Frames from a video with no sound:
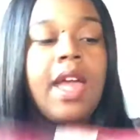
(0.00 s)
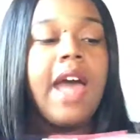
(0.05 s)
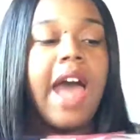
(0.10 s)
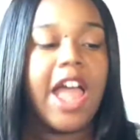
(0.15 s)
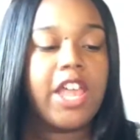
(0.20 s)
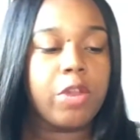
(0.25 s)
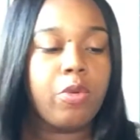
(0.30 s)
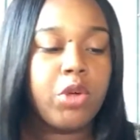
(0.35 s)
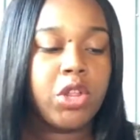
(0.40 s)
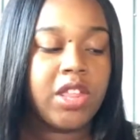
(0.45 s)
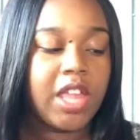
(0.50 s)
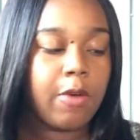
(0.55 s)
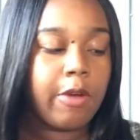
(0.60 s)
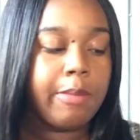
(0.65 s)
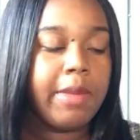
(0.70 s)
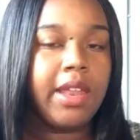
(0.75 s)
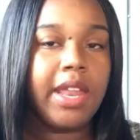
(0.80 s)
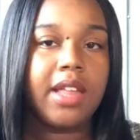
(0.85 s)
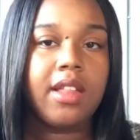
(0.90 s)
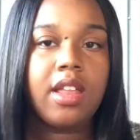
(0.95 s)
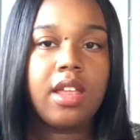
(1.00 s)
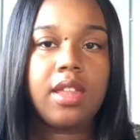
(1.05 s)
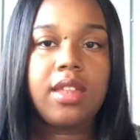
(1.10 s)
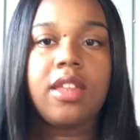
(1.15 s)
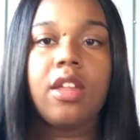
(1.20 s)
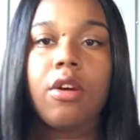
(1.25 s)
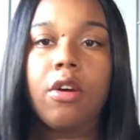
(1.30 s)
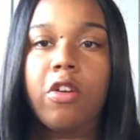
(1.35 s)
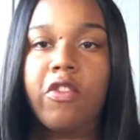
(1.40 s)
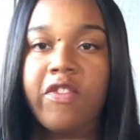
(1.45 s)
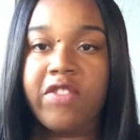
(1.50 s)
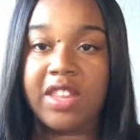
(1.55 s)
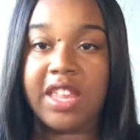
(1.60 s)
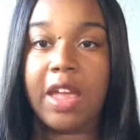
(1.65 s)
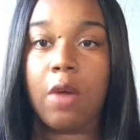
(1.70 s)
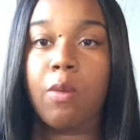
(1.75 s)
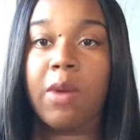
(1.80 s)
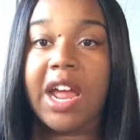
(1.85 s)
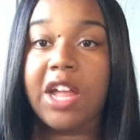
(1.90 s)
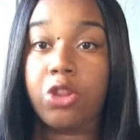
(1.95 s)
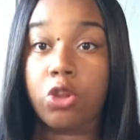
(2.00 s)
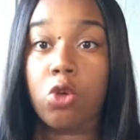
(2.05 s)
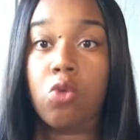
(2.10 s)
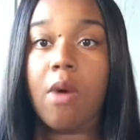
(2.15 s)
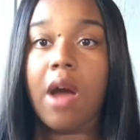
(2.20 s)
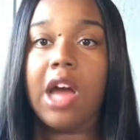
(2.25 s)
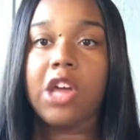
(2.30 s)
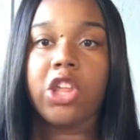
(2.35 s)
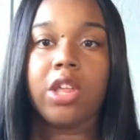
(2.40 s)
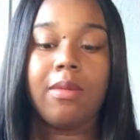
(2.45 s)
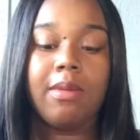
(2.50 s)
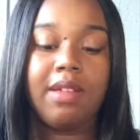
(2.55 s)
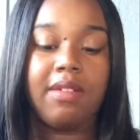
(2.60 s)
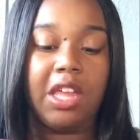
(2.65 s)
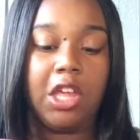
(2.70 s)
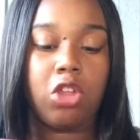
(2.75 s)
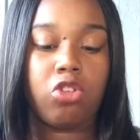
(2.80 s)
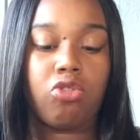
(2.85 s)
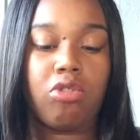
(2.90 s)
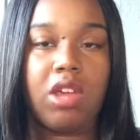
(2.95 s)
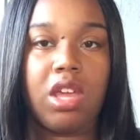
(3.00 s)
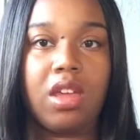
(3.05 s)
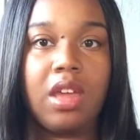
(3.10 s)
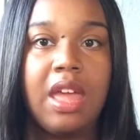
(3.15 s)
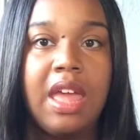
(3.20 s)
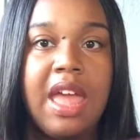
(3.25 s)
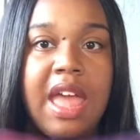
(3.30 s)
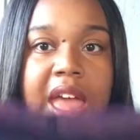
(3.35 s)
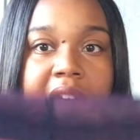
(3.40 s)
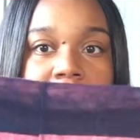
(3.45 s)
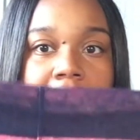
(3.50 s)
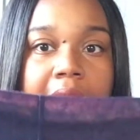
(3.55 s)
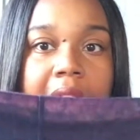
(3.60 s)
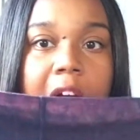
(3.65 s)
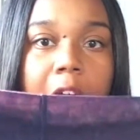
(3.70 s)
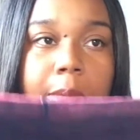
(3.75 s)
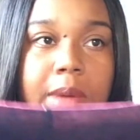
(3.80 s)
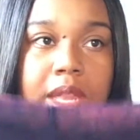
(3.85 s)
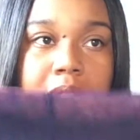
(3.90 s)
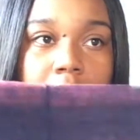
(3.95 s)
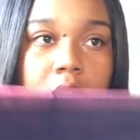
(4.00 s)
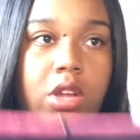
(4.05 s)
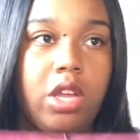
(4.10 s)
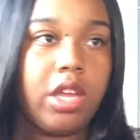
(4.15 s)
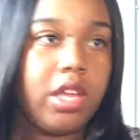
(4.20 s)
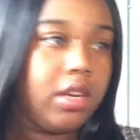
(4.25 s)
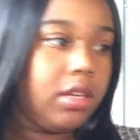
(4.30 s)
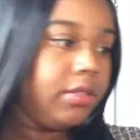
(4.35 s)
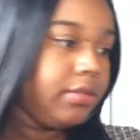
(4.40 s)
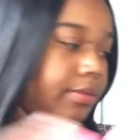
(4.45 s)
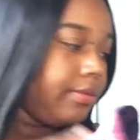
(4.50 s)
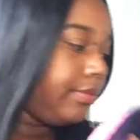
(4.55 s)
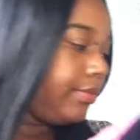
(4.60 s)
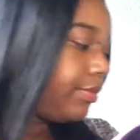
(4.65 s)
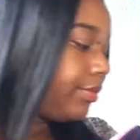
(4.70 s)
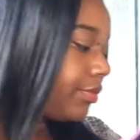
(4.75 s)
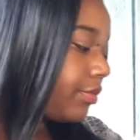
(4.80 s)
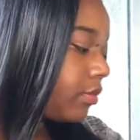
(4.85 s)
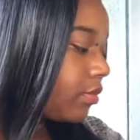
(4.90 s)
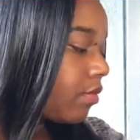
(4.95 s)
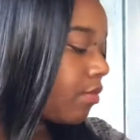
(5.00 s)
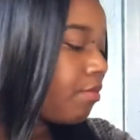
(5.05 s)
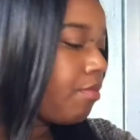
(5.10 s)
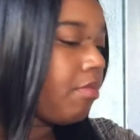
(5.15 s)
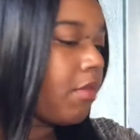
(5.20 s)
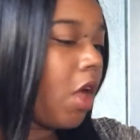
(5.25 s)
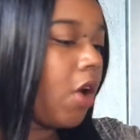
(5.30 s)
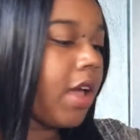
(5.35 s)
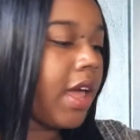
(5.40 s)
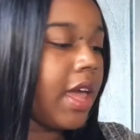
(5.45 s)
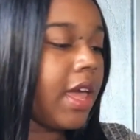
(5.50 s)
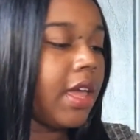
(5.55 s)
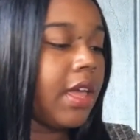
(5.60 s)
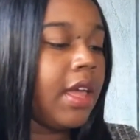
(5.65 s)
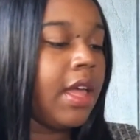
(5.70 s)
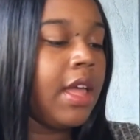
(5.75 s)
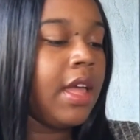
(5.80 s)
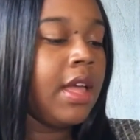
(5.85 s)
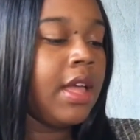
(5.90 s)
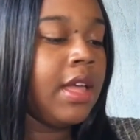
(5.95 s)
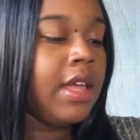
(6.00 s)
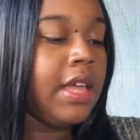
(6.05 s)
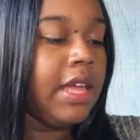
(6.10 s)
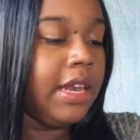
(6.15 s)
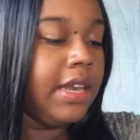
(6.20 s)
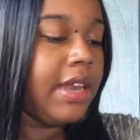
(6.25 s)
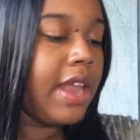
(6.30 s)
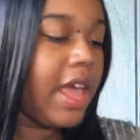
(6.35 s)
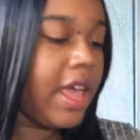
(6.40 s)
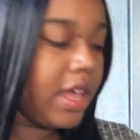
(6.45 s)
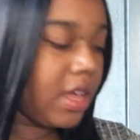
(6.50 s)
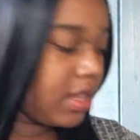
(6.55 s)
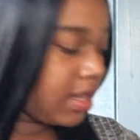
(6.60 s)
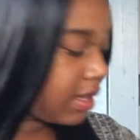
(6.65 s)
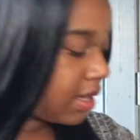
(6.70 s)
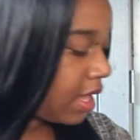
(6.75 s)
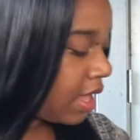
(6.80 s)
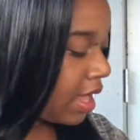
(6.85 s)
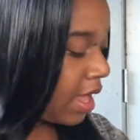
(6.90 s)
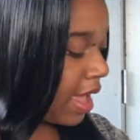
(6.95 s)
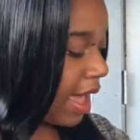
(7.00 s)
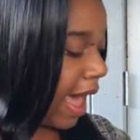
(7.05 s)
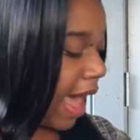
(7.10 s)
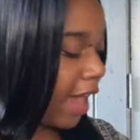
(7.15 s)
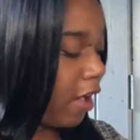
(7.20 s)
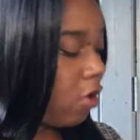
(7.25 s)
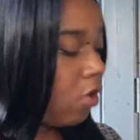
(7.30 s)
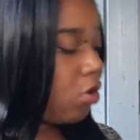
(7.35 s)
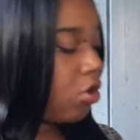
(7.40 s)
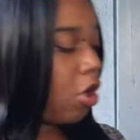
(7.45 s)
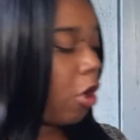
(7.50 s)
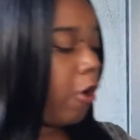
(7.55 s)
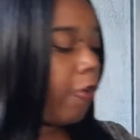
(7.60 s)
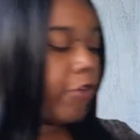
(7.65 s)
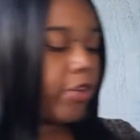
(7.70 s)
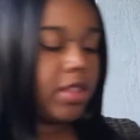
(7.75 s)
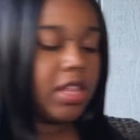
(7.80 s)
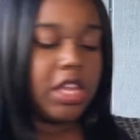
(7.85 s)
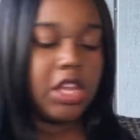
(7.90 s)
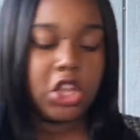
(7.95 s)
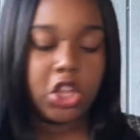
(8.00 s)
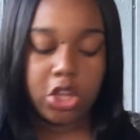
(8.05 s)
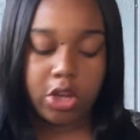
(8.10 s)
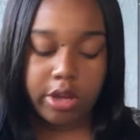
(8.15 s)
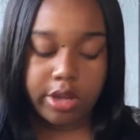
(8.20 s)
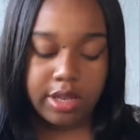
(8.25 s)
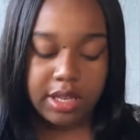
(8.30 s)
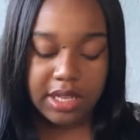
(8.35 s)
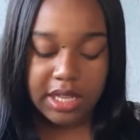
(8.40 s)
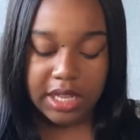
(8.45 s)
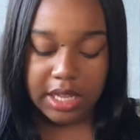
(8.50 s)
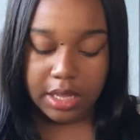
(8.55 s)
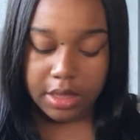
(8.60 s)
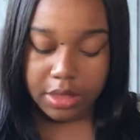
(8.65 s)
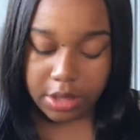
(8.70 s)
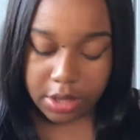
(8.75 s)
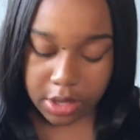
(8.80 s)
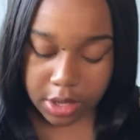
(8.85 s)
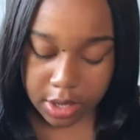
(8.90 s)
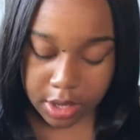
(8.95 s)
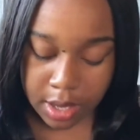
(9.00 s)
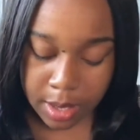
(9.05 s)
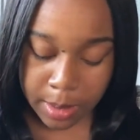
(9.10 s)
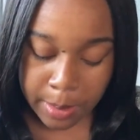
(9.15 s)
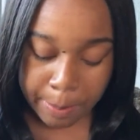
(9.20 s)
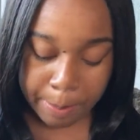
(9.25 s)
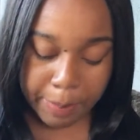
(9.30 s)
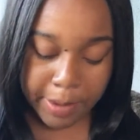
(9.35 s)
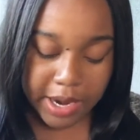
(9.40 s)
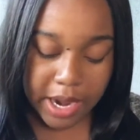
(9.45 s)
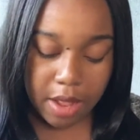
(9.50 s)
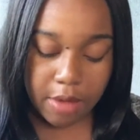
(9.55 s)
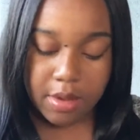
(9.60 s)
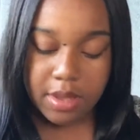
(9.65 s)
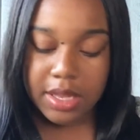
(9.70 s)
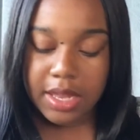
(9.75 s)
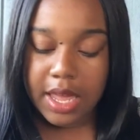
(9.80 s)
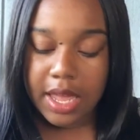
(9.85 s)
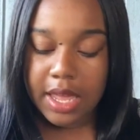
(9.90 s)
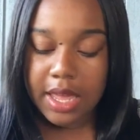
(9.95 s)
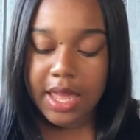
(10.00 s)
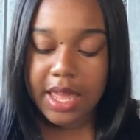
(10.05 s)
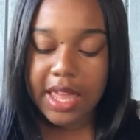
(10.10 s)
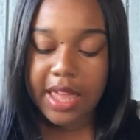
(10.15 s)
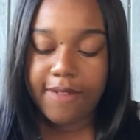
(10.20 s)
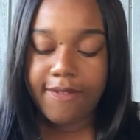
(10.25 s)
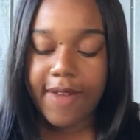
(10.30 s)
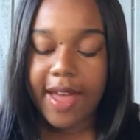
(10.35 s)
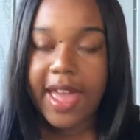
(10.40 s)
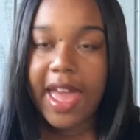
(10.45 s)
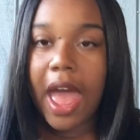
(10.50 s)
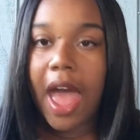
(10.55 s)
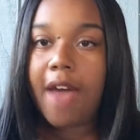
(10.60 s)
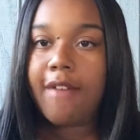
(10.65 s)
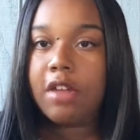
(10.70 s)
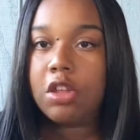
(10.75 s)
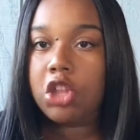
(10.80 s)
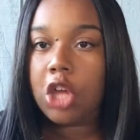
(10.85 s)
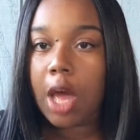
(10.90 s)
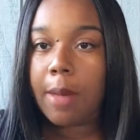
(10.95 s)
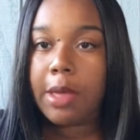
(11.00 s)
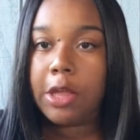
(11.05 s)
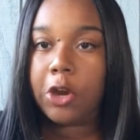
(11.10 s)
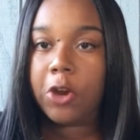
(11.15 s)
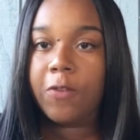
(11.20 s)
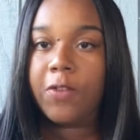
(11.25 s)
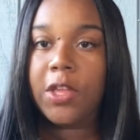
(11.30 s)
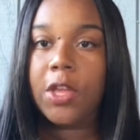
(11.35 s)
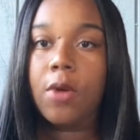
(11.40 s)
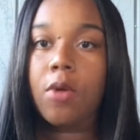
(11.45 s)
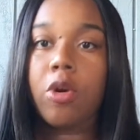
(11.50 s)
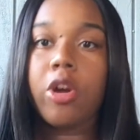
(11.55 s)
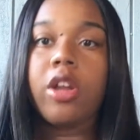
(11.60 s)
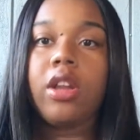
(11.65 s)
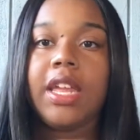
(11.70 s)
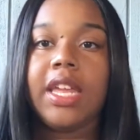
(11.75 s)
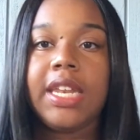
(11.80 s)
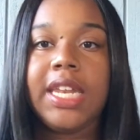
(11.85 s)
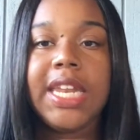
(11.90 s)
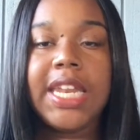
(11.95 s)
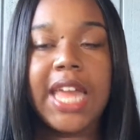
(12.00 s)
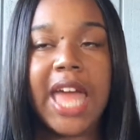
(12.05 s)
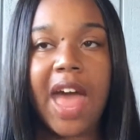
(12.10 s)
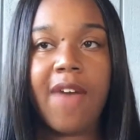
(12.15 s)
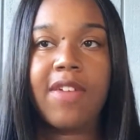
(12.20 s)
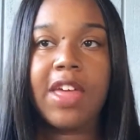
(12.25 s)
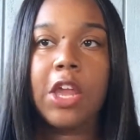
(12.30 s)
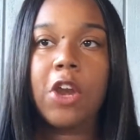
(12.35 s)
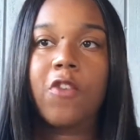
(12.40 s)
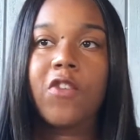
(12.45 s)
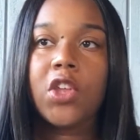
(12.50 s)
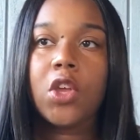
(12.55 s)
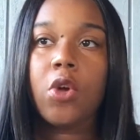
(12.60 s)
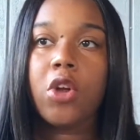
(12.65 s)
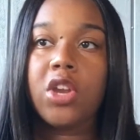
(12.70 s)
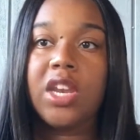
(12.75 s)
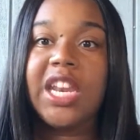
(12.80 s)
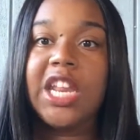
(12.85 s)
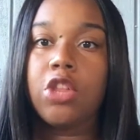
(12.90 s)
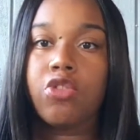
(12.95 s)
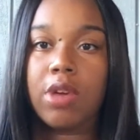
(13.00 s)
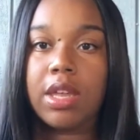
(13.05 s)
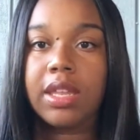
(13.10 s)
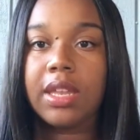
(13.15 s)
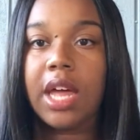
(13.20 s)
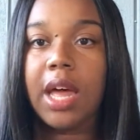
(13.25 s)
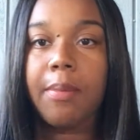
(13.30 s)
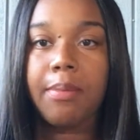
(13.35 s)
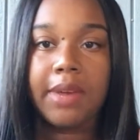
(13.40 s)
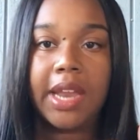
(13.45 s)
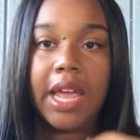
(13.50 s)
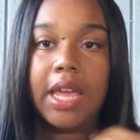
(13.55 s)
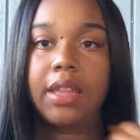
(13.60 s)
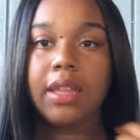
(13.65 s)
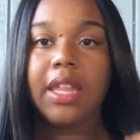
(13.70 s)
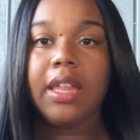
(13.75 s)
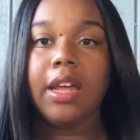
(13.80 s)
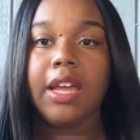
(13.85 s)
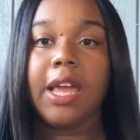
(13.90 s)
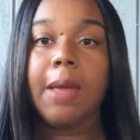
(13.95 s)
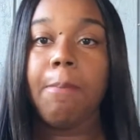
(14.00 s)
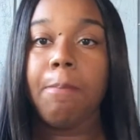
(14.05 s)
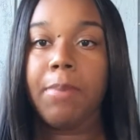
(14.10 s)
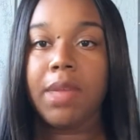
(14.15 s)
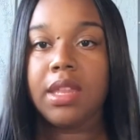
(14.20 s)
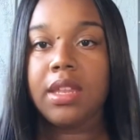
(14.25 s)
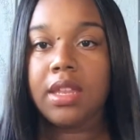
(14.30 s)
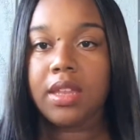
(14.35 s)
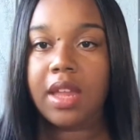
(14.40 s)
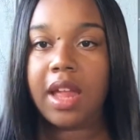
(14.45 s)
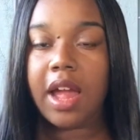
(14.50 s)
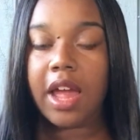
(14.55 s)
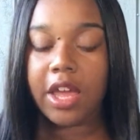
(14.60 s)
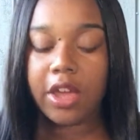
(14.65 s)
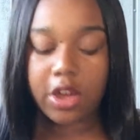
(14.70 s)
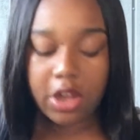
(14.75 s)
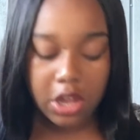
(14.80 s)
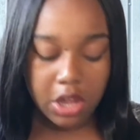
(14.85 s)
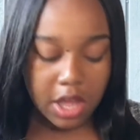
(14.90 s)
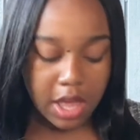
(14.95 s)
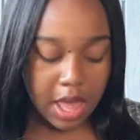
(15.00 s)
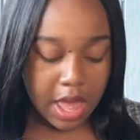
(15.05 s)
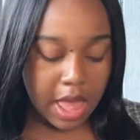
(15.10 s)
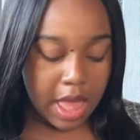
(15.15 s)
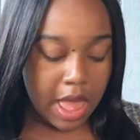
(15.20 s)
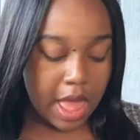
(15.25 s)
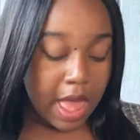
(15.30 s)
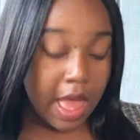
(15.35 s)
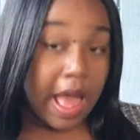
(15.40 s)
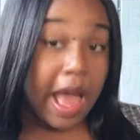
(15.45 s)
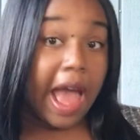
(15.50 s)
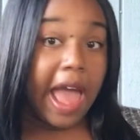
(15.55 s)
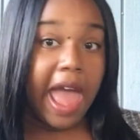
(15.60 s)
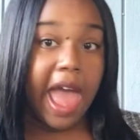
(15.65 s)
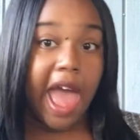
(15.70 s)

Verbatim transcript: I just wish they were made like this, so if they, when I do wash them, if they shrink, I'll be still good. Okay, next, I don't go for these shirts either, but I was like, if I have a job interview or like need to have an interview or need to dress up nicely like in business attire, I